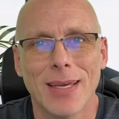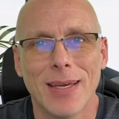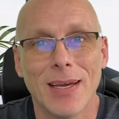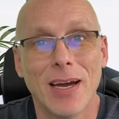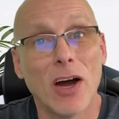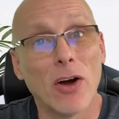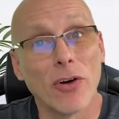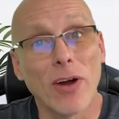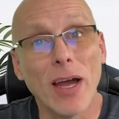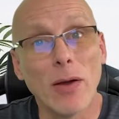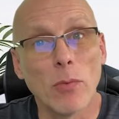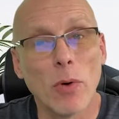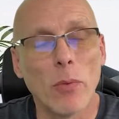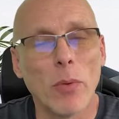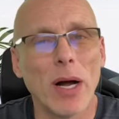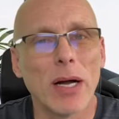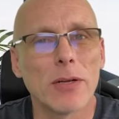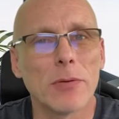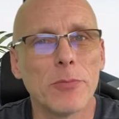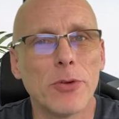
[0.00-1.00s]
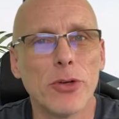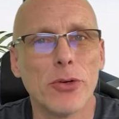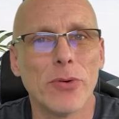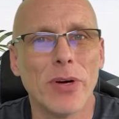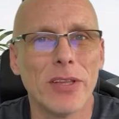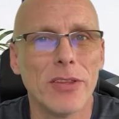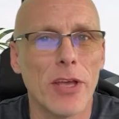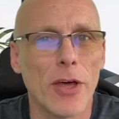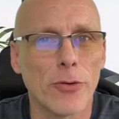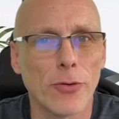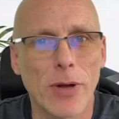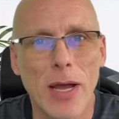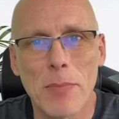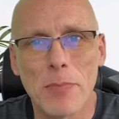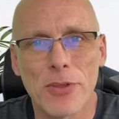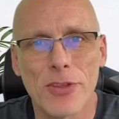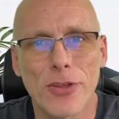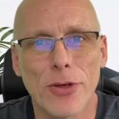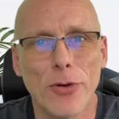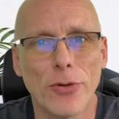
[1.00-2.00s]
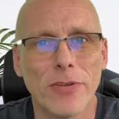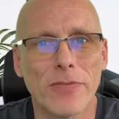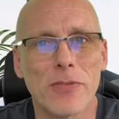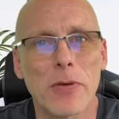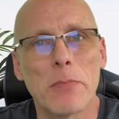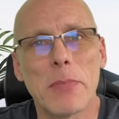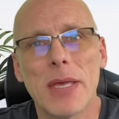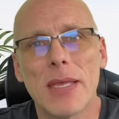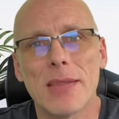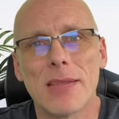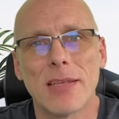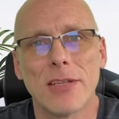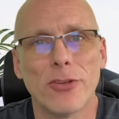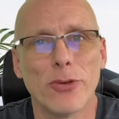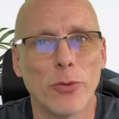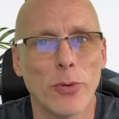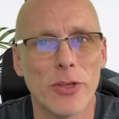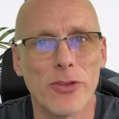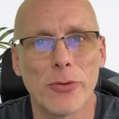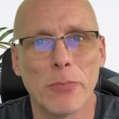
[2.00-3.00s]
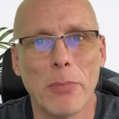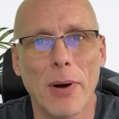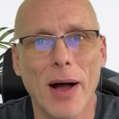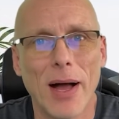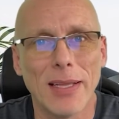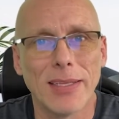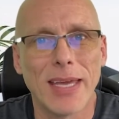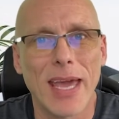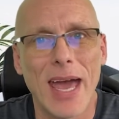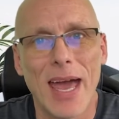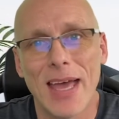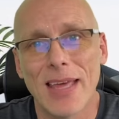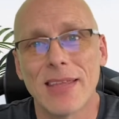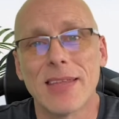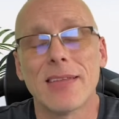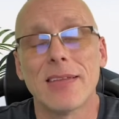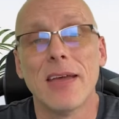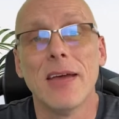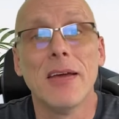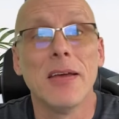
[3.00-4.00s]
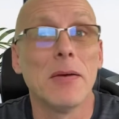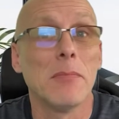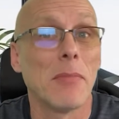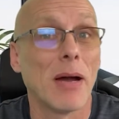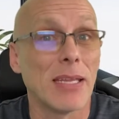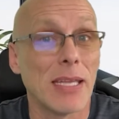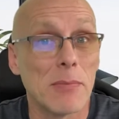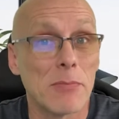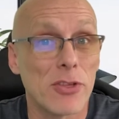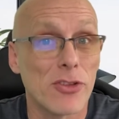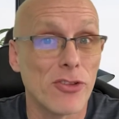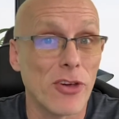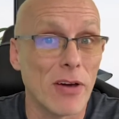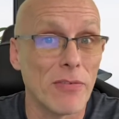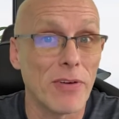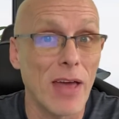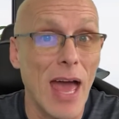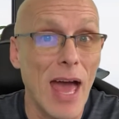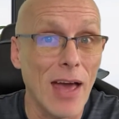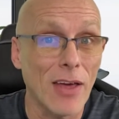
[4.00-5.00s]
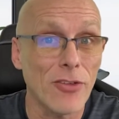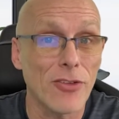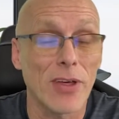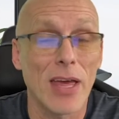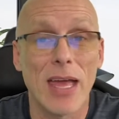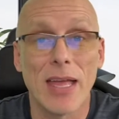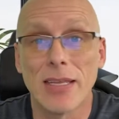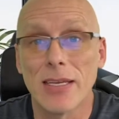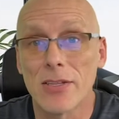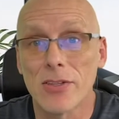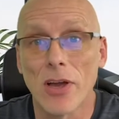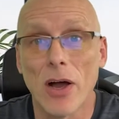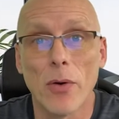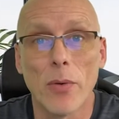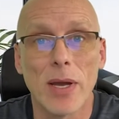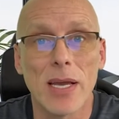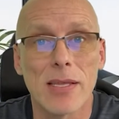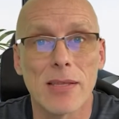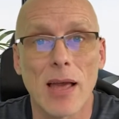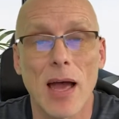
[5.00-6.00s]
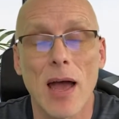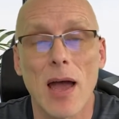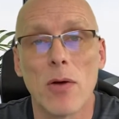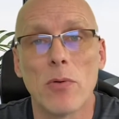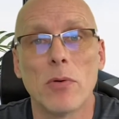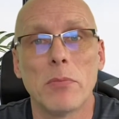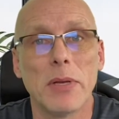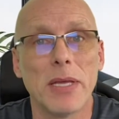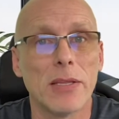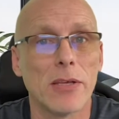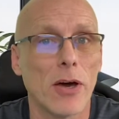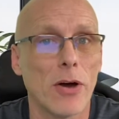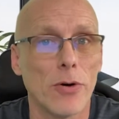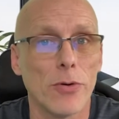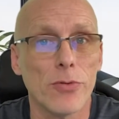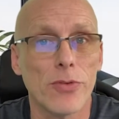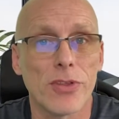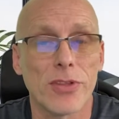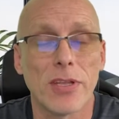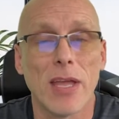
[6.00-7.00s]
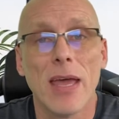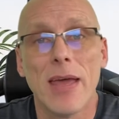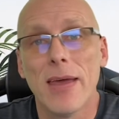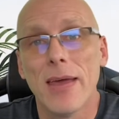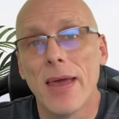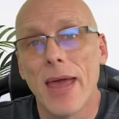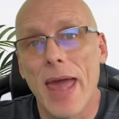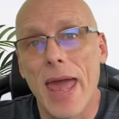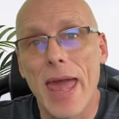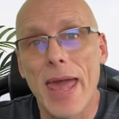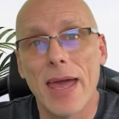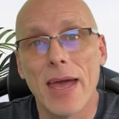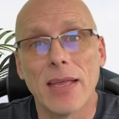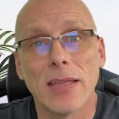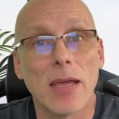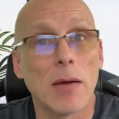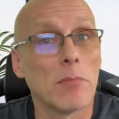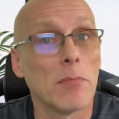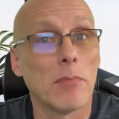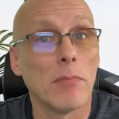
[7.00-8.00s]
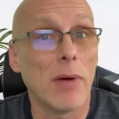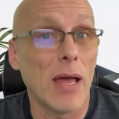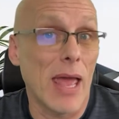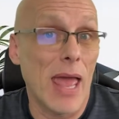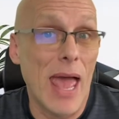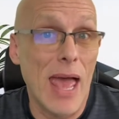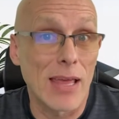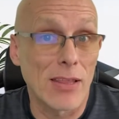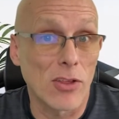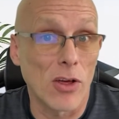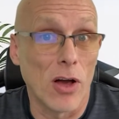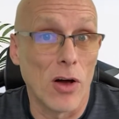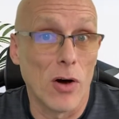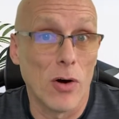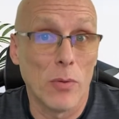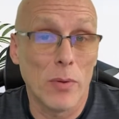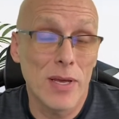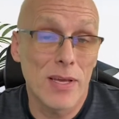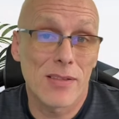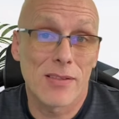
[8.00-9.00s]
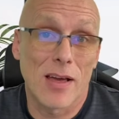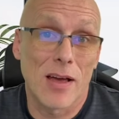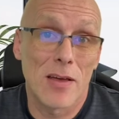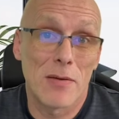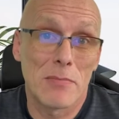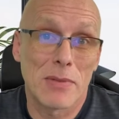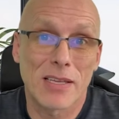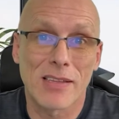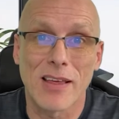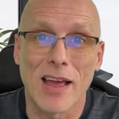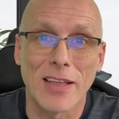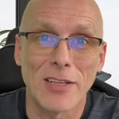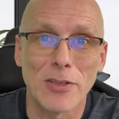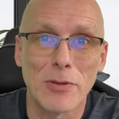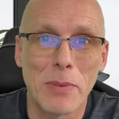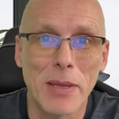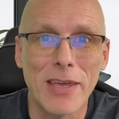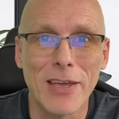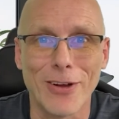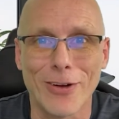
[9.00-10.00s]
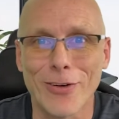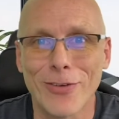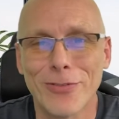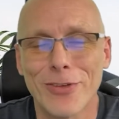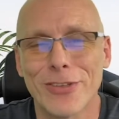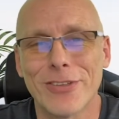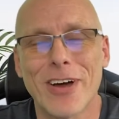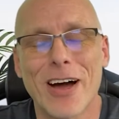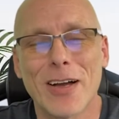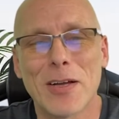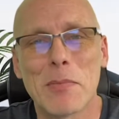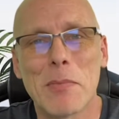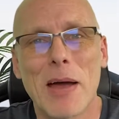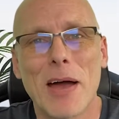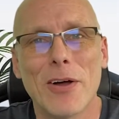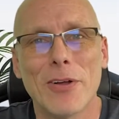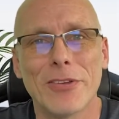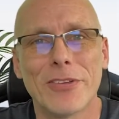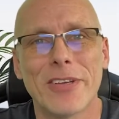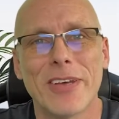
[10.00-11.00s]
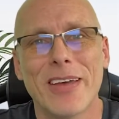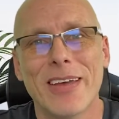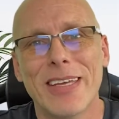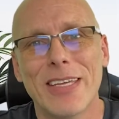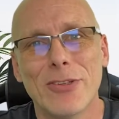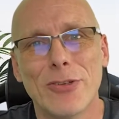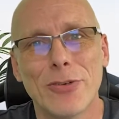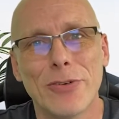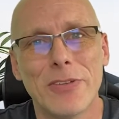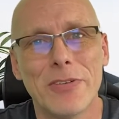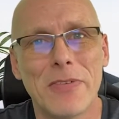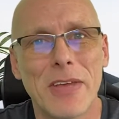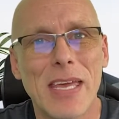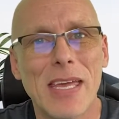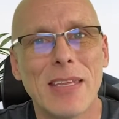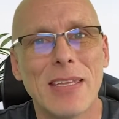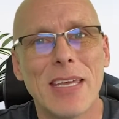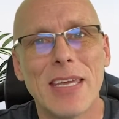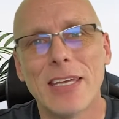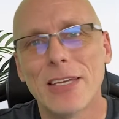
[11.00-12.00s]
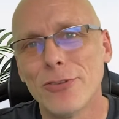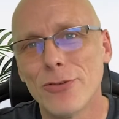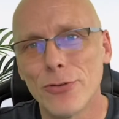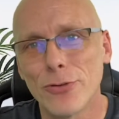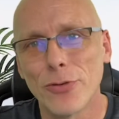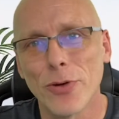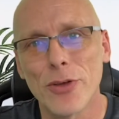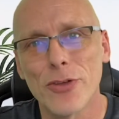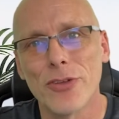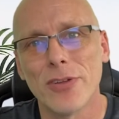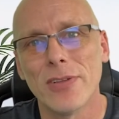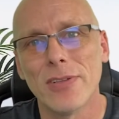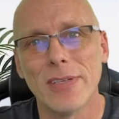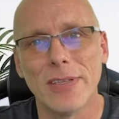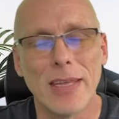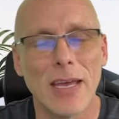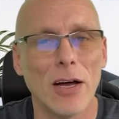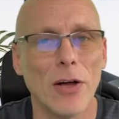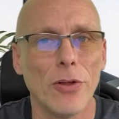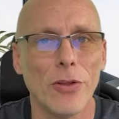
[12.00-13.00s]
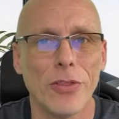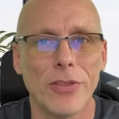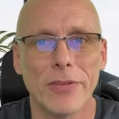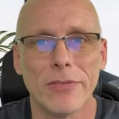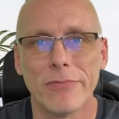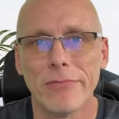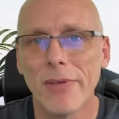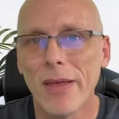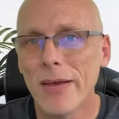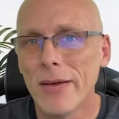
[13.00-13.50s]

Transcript: All right, well, welcome to another episode of the Men's Intuition Podcast. My name is Jeff Ash, and as always, I will be the host. And I'm excited to be here to talk about intuitive eating and nutrition and health and